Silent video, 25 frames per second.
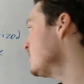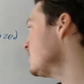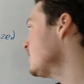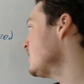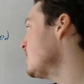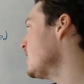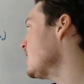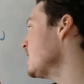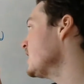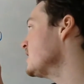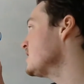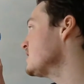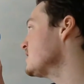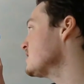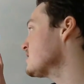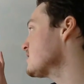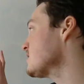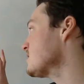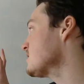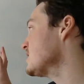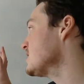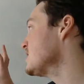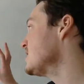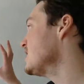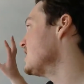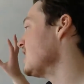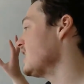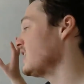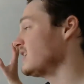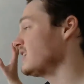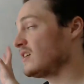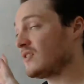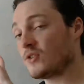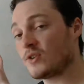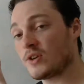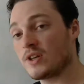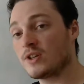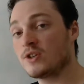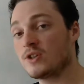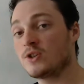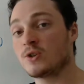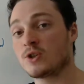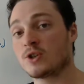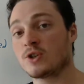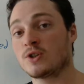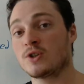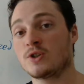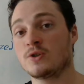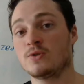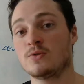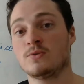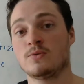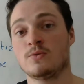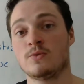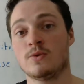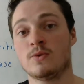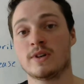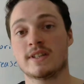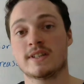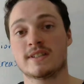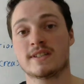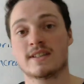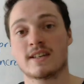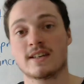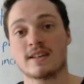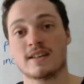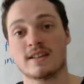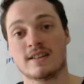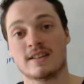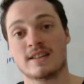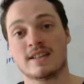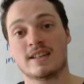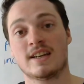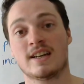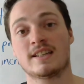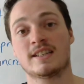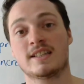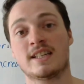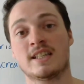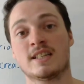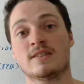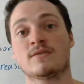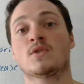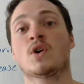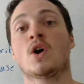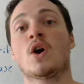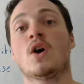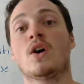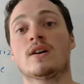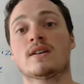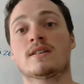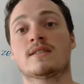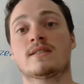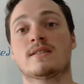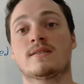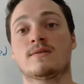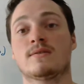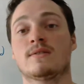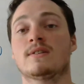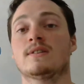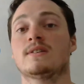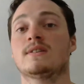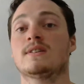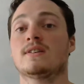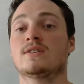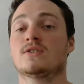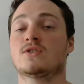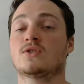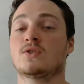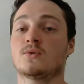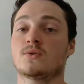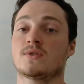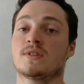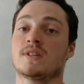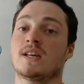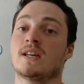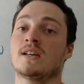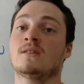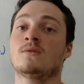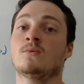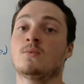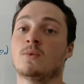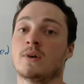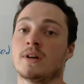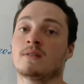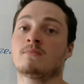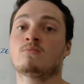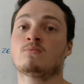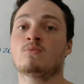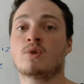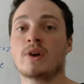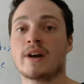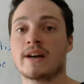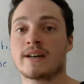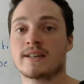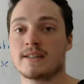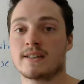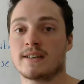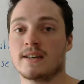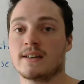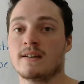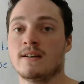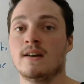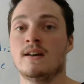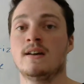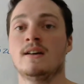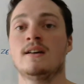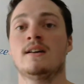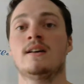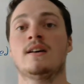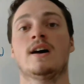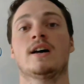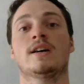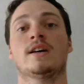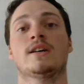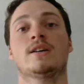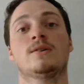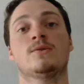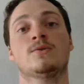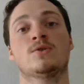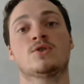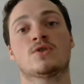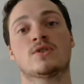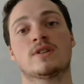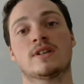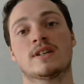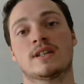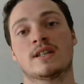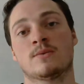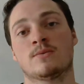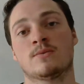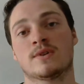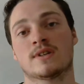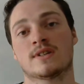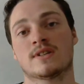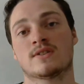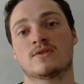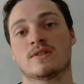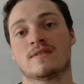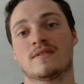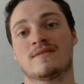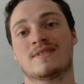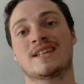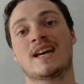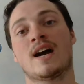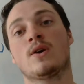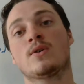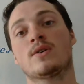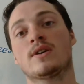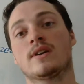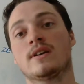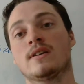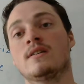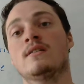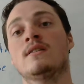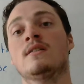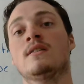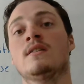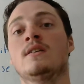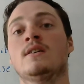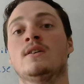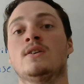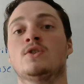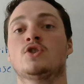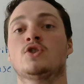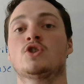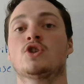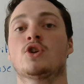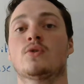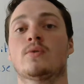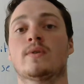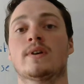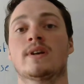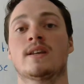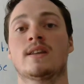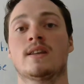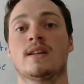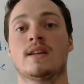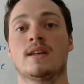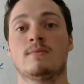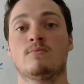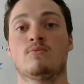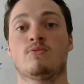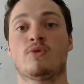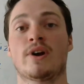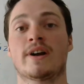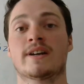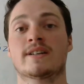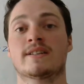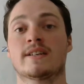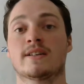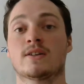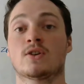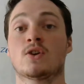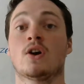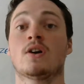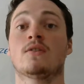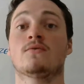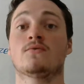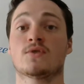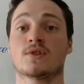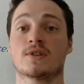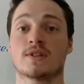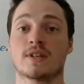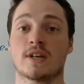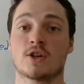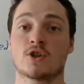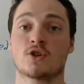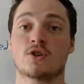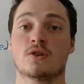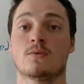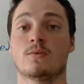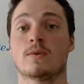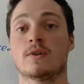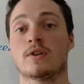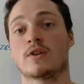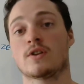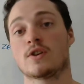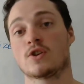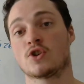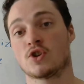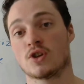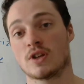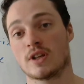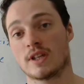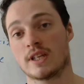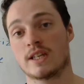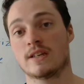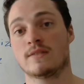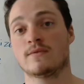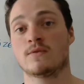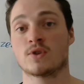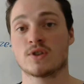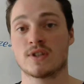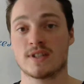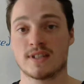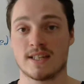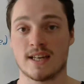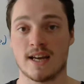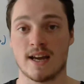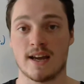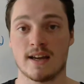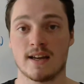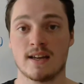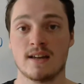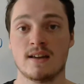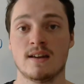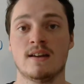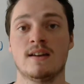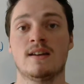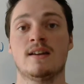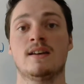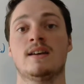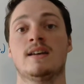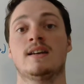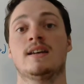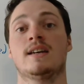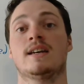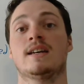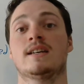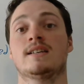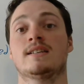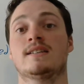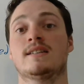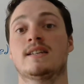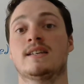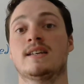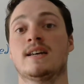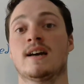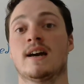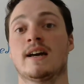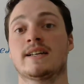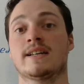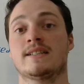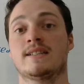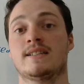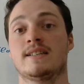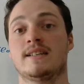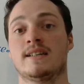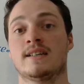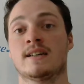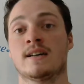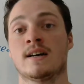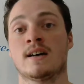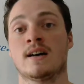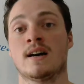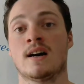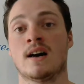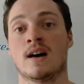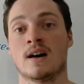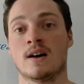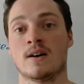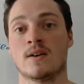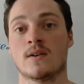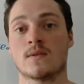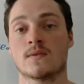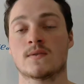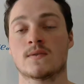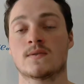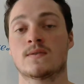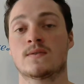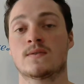And another huge issue was the idea of cost associated with Brexit. A huge thing that was sort of touted during the Brexit conversation, whether they should leave or stay, is the idea of